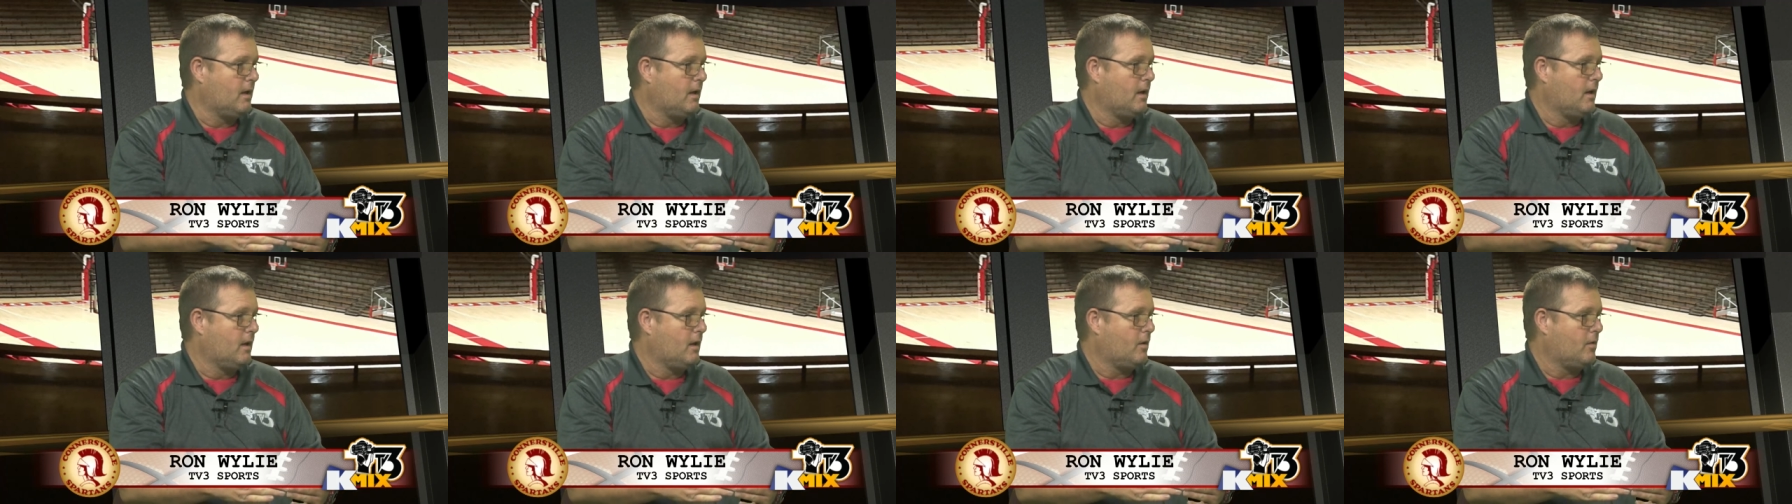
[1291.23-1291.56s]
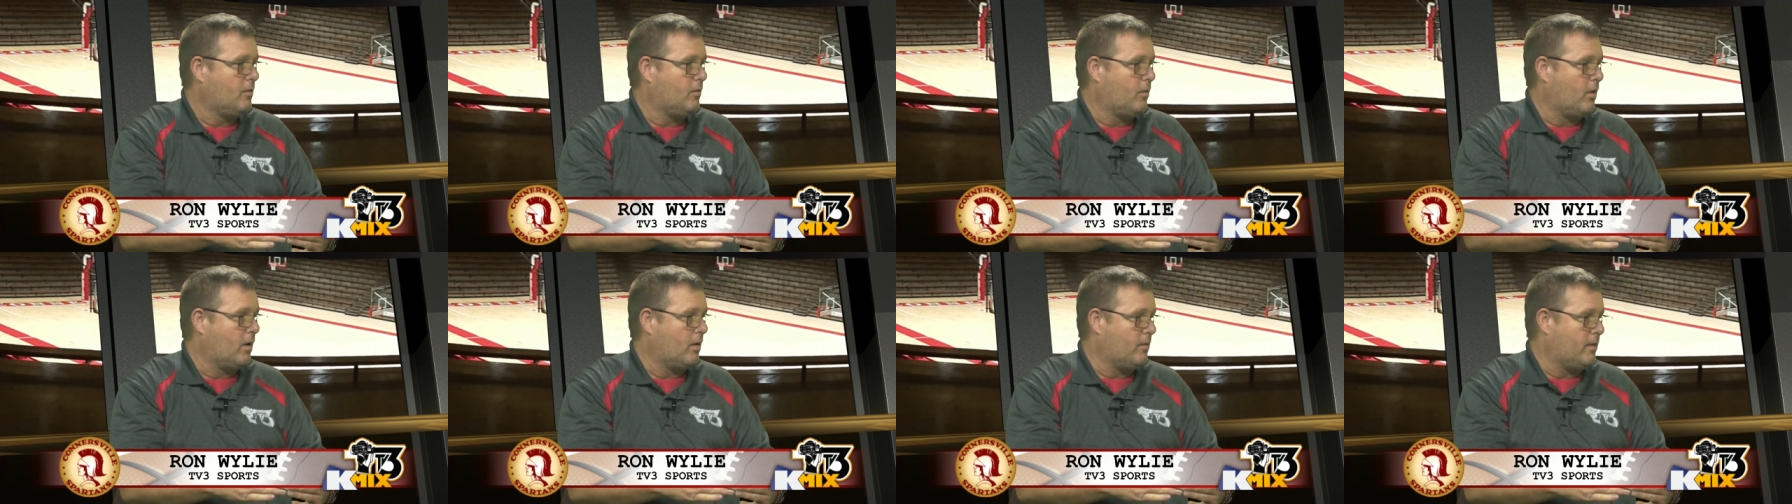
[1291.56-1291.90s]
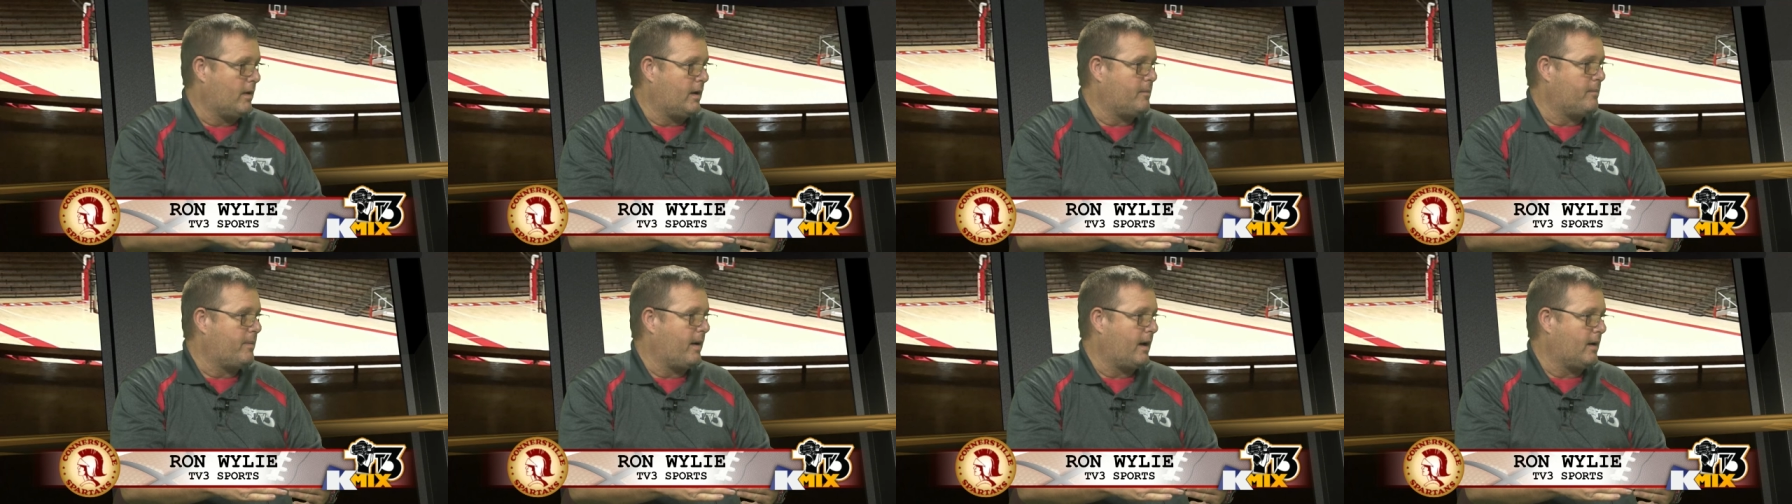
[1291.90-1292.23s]
Lawrence where
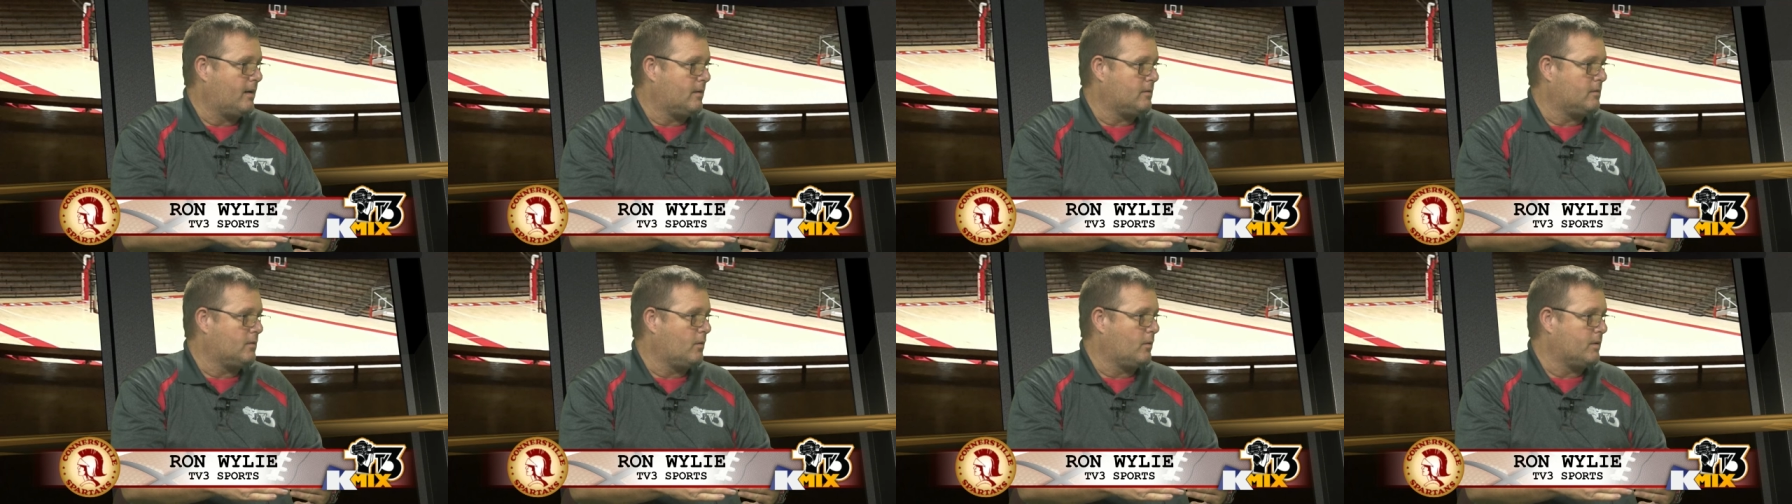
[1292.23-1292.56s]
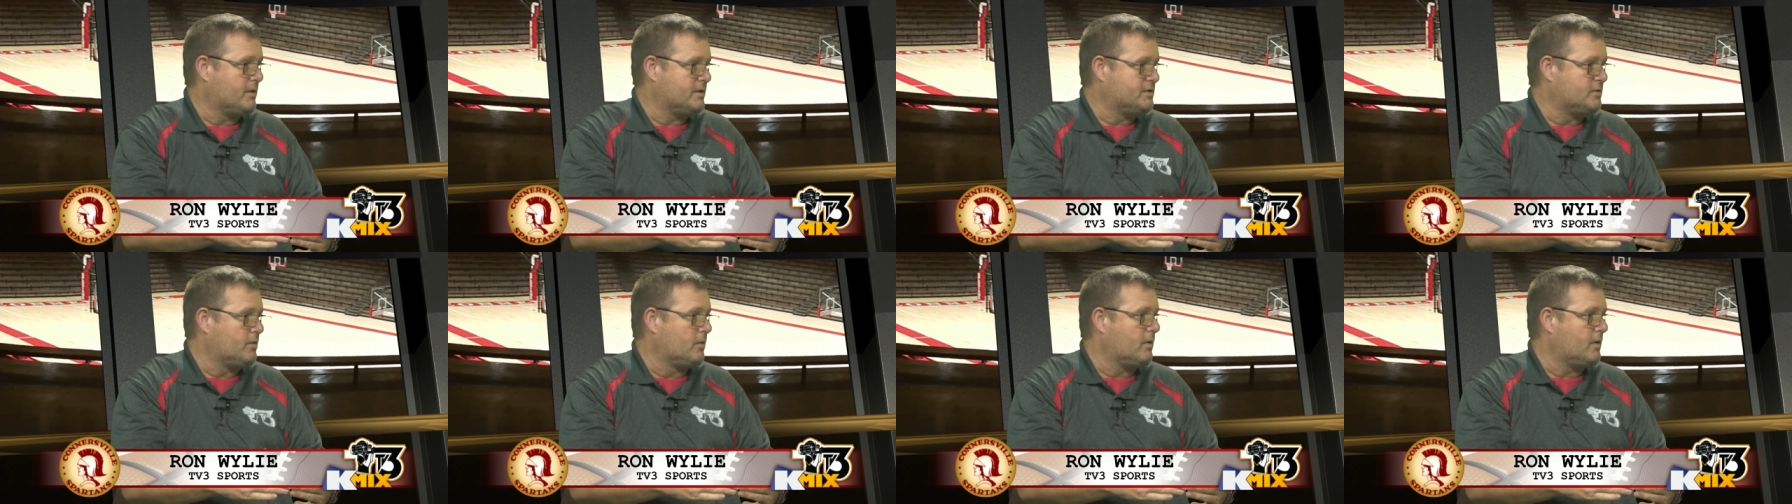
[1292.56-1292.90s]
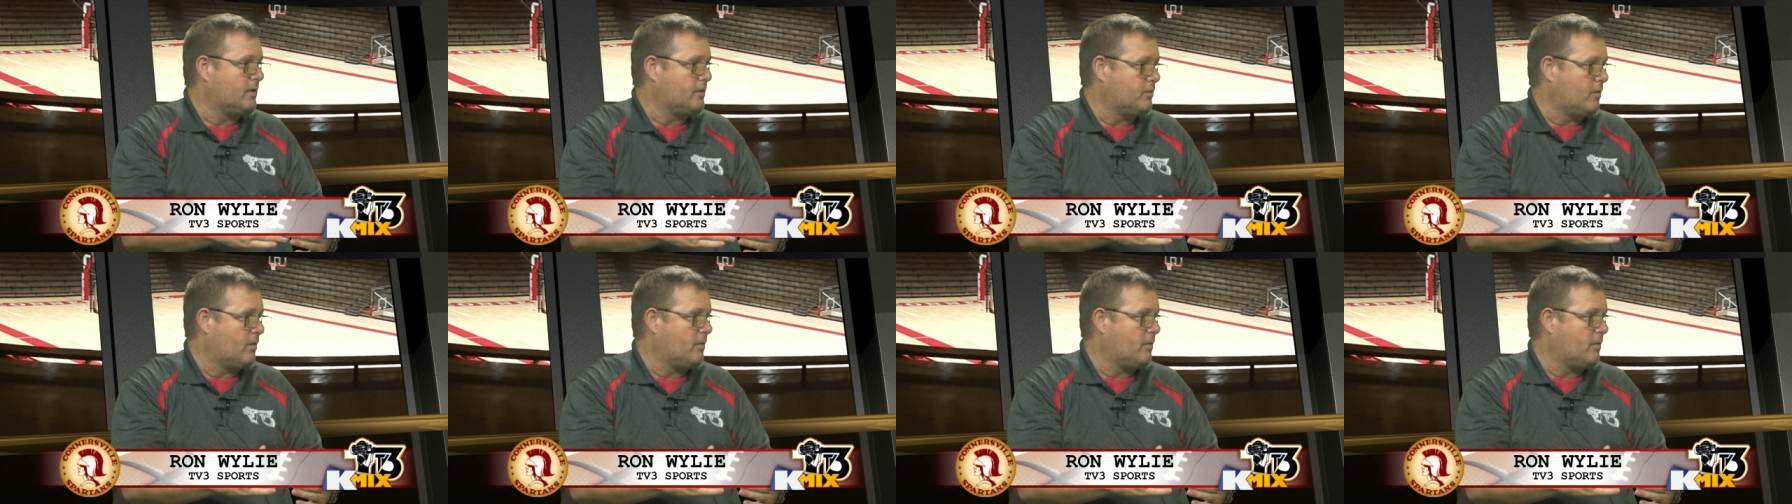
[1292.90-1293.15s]
we about Lawrence, North, North,